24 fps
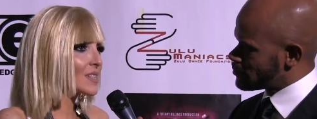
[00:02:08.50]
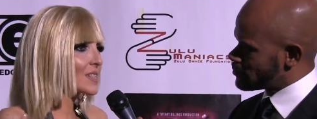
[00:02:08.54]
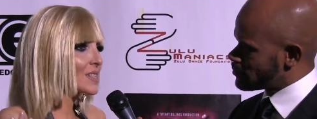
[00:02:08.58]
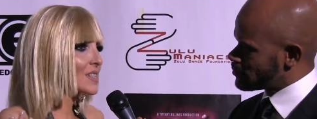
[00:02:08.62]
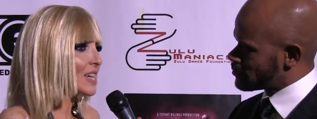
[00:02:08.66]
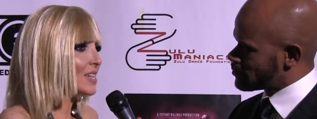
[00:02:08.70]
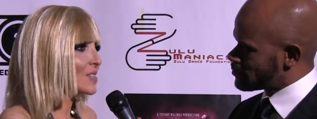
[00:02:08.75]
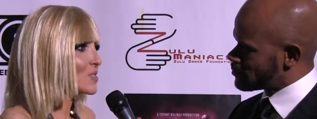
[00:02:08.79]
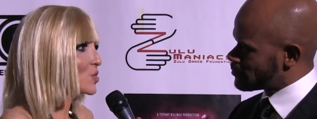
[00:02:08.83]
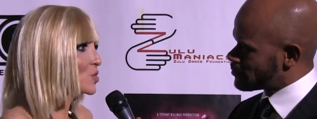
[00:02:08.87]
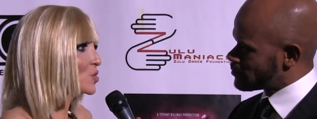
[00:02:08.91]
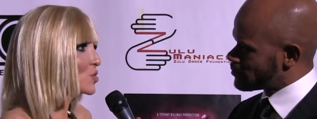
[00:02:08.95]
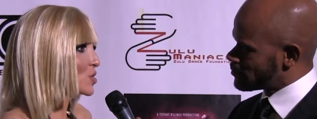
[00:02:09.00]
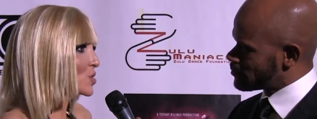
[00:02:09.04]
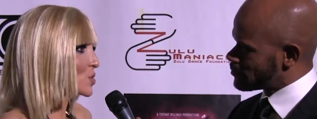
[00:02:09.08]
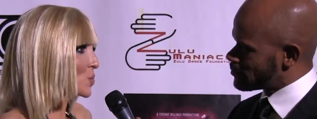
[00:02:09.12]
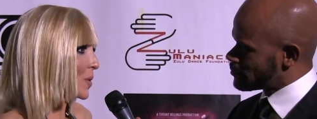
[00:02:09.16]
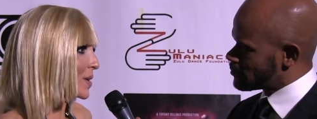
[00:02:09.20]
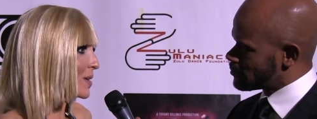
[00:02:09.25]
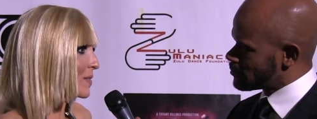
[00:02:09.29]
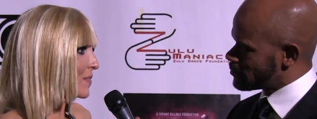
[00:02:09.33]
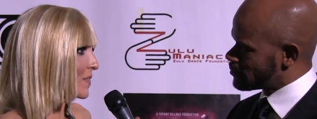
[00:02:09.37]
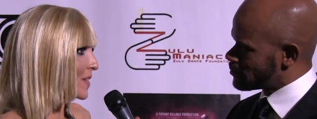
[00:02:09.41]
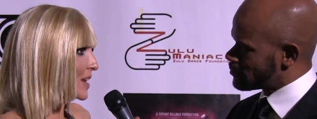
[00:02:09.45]
Speaker 1: dancers just
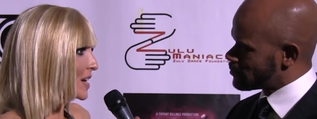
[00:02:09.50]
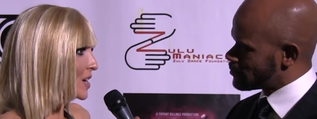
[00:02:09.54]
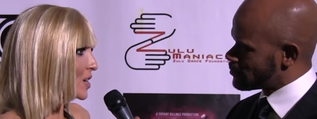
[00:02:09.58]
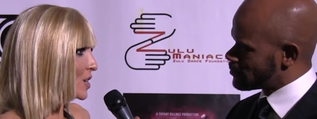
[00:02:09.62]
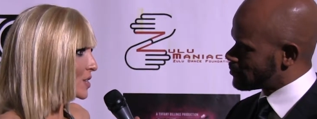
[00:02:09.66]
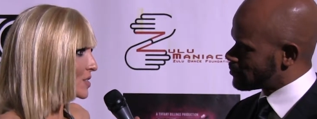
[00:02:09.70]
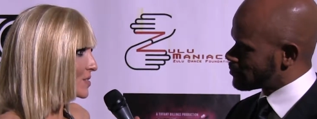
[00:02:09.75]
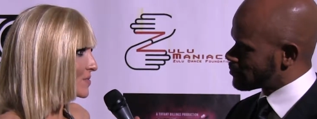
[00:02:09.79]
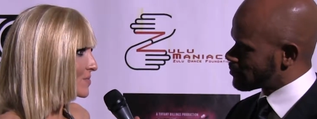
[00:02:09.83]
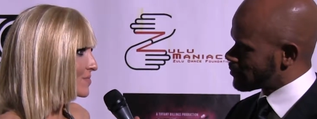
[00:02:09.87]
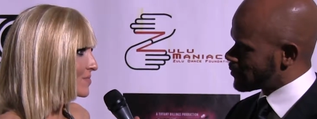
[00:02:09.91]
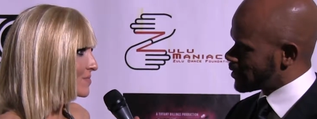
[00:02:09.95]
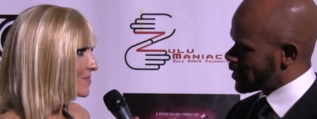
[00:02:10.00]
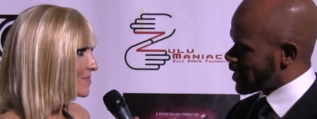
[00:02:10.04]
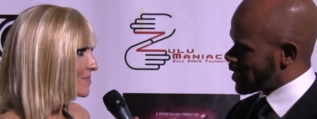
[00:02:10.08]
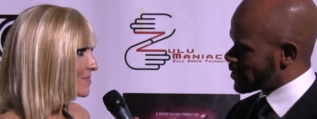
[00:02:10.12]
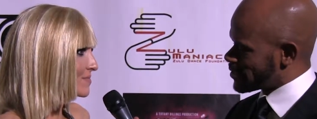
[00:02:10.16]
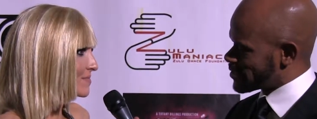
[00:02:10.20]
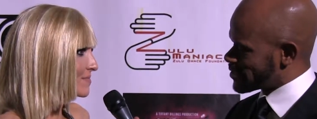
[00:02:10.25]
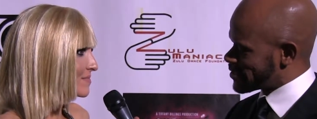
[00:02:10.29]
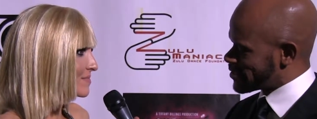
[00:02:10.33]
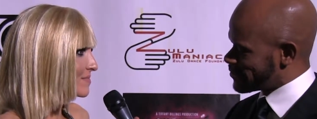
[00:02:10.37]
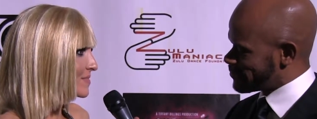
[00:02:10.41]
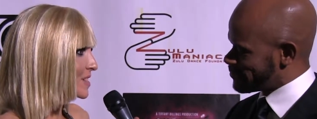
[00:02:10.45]
want to feel.
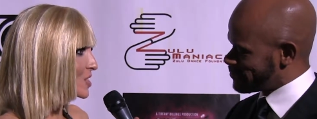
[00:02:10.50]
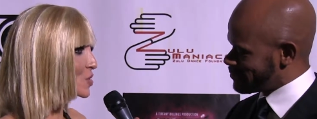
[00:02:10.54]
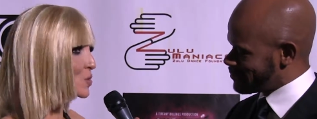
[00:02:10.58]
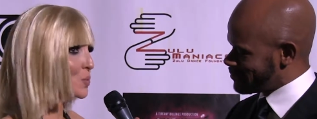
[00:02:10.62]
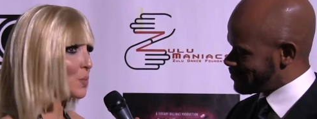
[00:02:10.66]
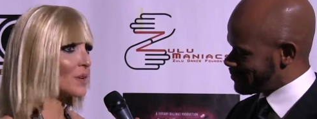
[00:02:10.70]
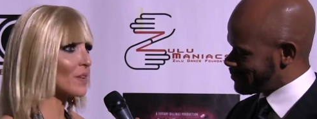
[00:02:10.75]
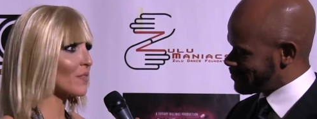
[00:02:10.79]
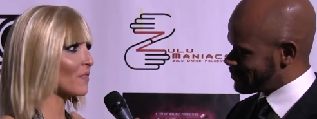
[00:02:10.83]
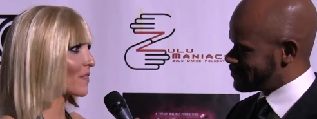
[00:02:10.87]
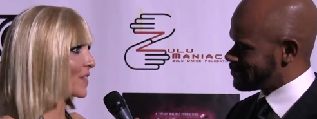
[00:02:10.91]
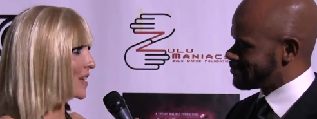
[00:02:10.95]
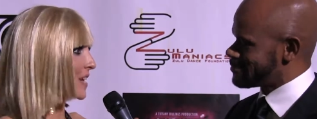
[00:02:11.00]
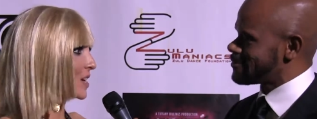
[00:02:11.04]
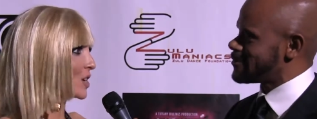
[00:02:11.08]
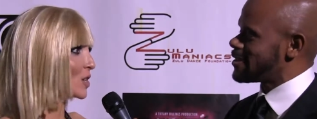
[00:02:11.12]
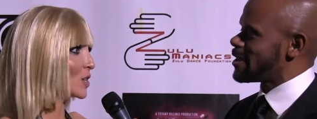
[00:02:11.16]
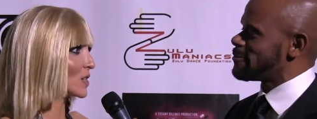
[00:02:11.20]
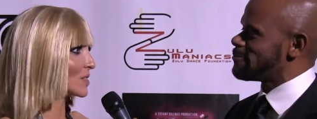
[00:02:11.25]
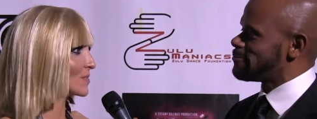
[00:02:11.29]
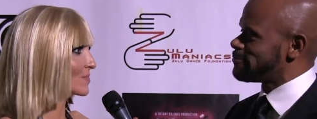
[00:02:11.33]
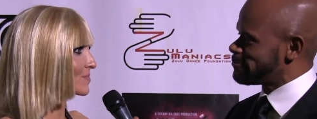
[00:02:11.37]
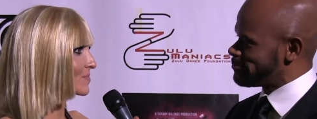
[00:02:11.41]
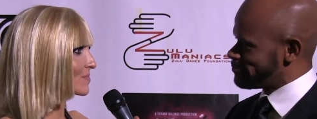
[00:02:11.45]
They just want to
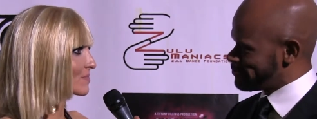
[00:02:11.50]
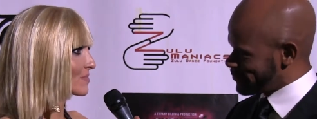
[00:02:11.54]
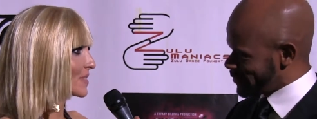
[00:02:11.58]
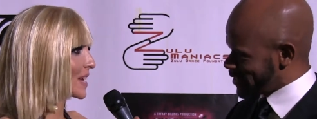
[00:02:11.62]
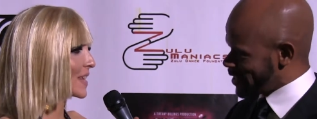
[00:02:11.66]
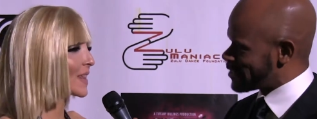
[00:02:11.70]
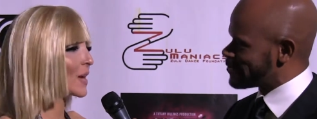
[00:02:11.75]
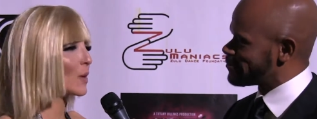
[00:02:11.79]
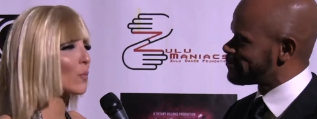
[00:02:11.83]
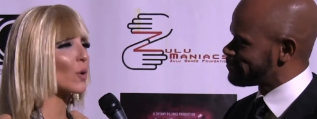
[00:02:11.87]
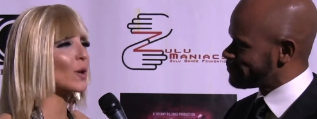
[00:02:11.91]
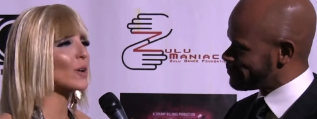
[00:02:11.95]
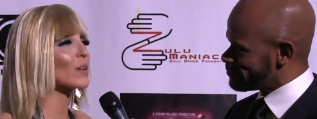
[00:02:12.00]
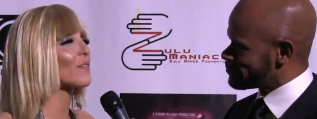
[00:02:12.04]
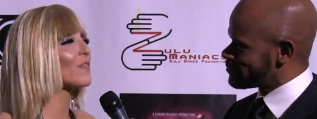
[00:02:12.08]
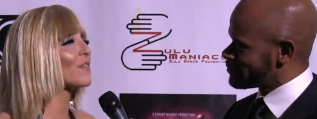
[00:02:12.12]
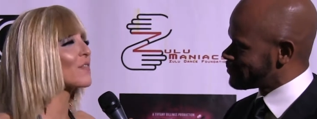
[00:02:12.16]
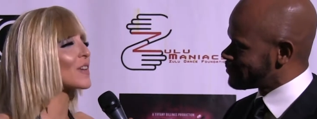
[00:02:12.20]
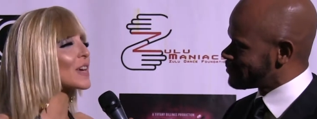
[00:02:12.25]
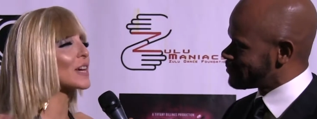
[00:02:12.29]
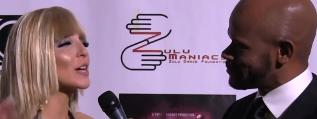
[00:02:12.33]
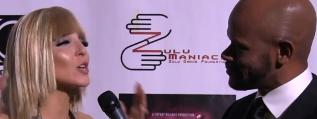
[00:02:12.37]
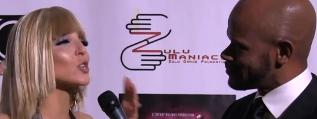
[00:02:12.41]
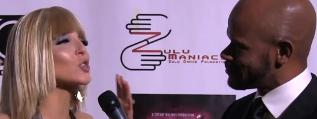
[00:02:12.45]
feel, and they want to
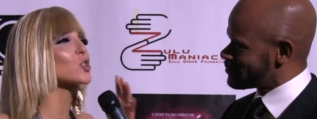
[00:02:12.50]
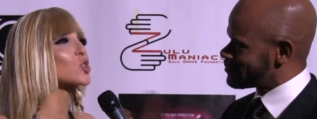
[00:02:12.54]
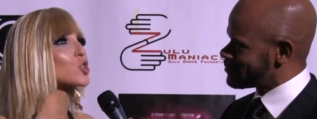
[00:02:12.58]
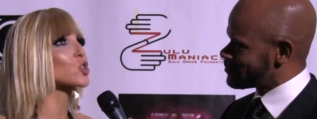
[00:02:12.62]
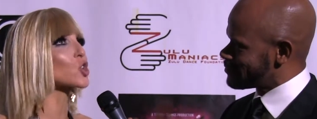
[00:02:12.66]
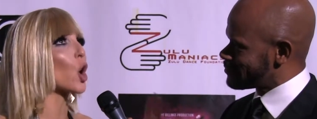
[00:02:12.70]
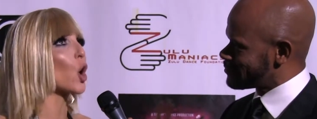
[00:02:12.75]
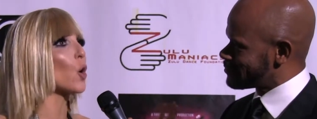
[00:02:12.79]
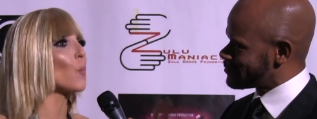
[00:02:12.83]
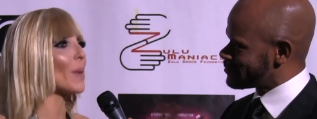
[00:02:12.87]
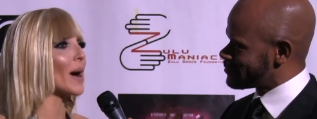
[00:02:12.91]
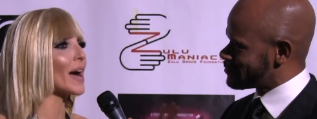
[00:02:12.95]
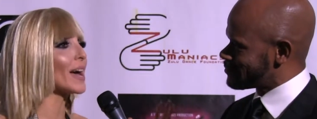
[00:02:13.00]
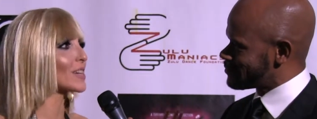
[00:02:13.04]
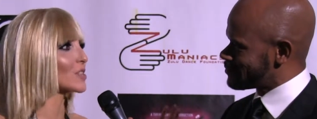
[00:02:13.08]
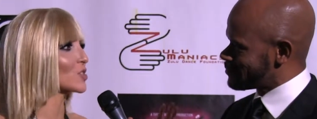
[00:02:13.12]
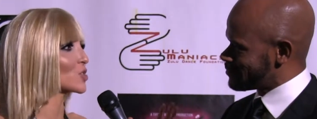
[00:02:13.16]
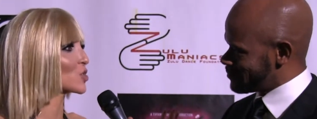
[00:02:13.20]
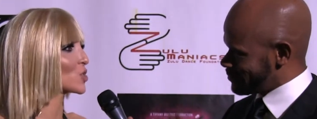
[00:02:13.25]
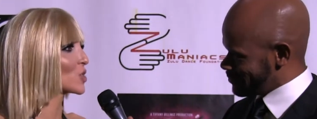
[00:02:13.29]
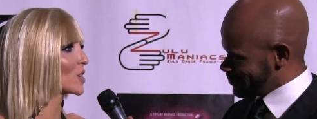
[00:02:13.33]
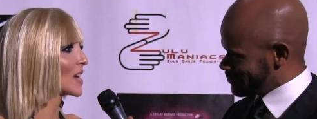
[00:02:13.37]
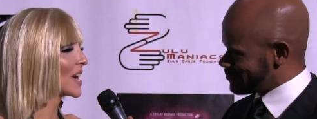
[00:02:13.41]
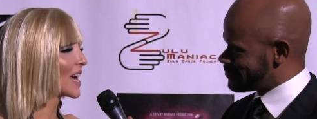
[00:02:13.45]
feel so
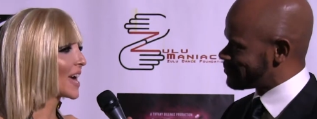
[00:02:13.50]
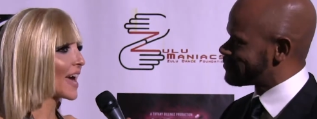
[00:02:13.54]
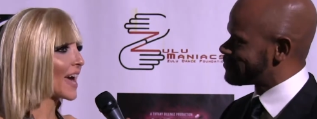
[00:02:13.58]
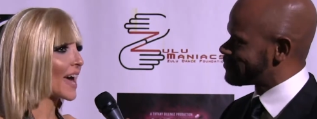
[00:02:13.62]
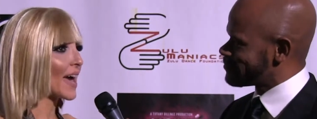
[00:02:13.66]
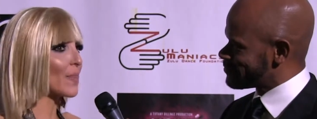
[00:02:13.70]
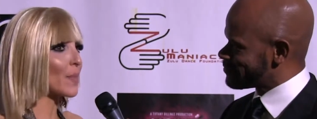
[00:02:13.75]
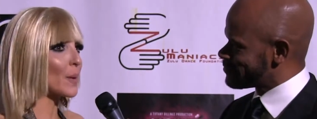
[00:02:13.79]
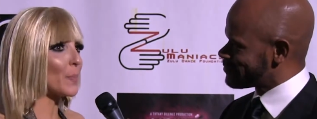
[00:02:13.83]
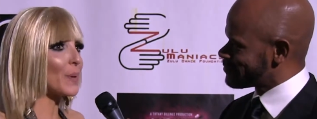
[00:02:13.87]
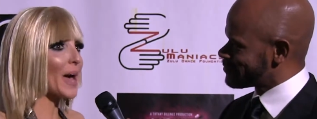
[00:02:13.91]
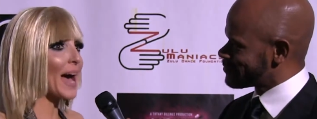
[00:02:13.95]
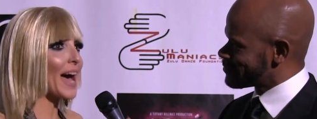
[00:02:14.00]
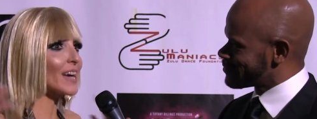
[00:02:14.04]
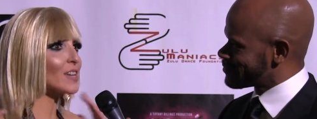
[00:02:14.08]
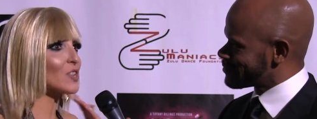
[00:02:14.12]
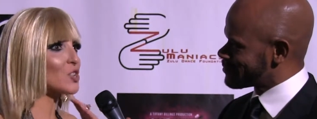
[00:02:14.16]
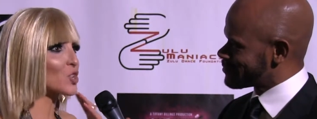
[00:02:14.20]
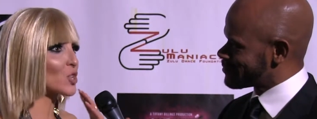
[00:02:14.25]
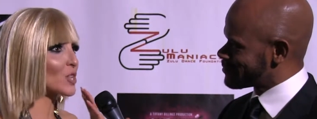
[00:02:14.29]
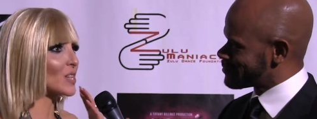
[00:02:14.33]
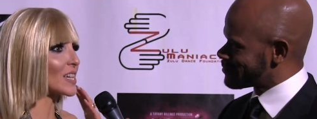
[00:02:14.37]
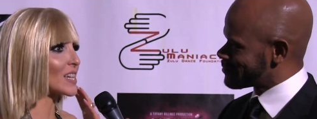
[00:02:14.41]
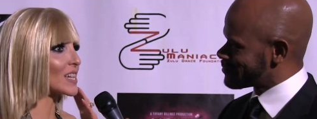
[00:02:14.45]
much, and the
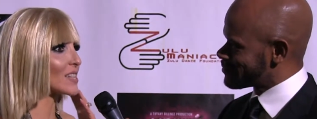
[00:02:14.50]
passion